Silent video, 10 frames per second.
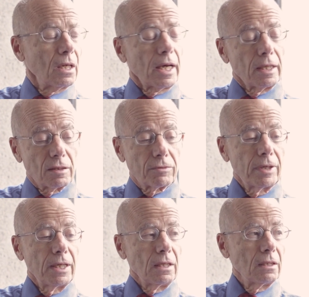And
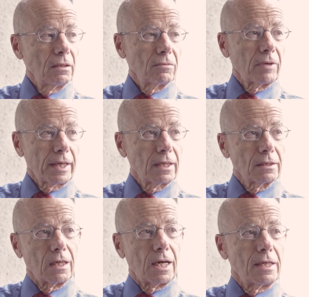three,
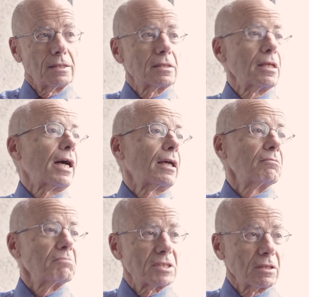recognize
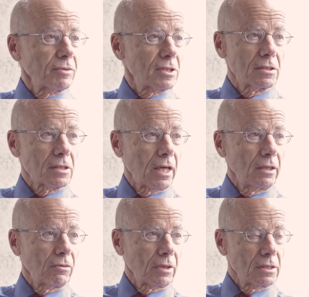that civil
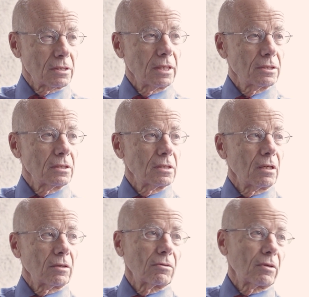society organizations
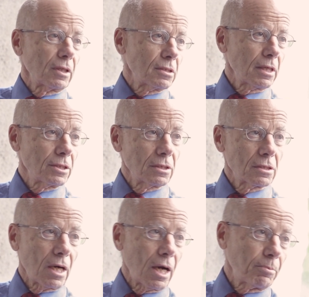and other
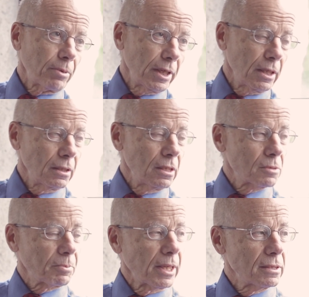organizations operating in
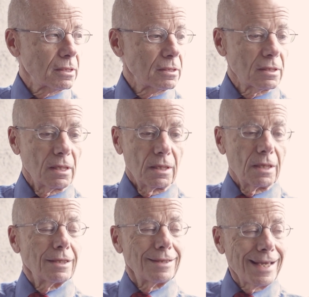these places,
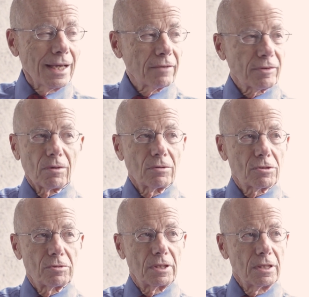they have their own
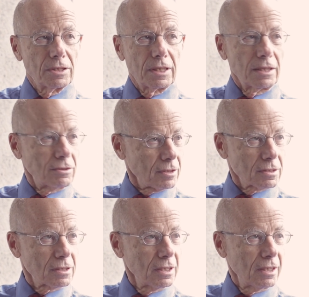strategic
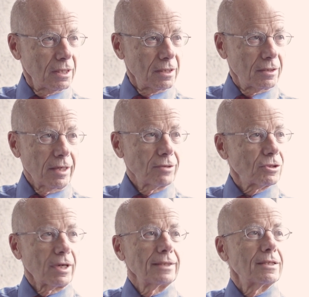interests. They're
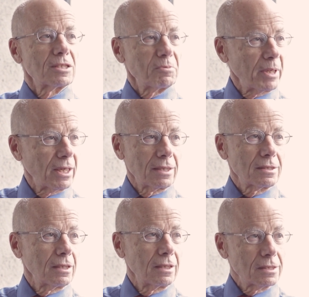trying to spin
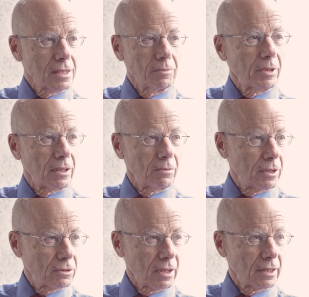us in the same way that
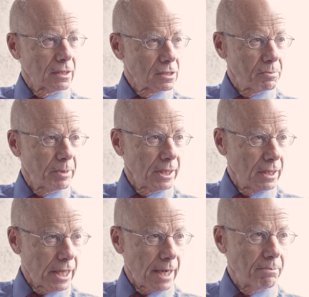we're trying to
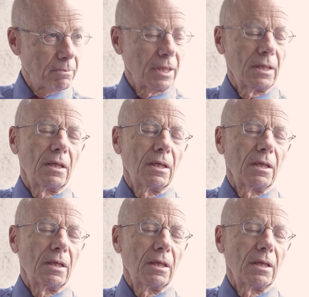spin them.